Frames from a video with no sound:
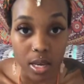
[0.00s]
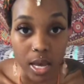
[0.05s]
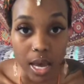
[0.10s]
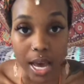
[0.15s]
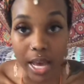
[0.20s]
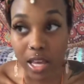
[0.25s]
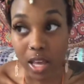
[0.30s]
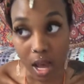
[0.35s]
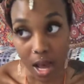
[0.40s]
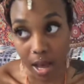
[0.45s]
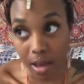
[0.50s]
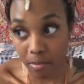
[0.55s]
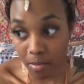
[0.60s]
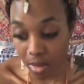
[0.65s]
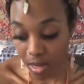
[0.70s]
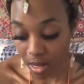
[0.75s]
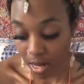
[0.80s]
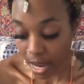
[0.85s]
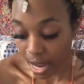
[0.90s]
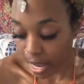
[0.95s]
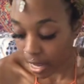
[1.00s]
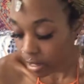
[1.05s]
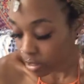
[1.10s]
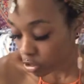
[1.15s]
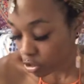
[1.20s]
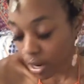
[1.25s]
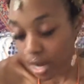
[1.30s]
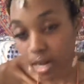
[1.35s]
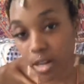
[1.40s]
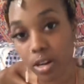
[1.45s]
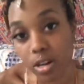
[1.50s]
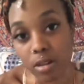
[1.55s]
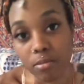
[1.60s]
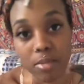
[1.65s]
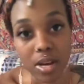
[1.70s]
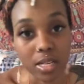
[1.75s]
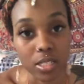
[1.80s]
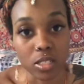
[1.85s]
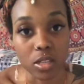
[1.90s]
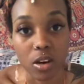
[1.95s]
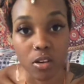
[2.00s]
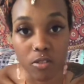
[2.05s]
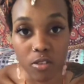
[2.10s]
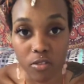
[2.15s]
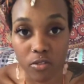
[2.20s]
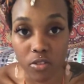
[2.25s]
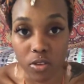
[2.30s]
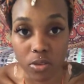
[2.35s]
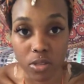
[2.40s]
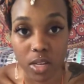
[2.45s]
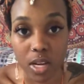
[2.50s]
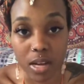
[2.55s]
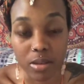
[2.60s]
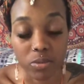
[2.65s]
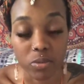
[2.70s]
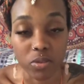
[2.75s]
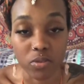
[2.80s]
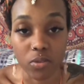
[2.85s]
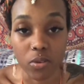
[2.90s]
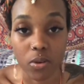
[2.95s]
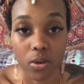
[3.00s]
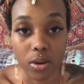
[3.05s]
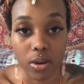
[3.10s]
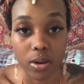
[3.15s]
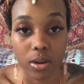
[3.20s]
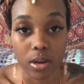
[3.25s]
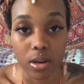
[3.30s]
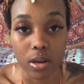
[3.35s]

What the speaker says: I tried cutting myself a few times before.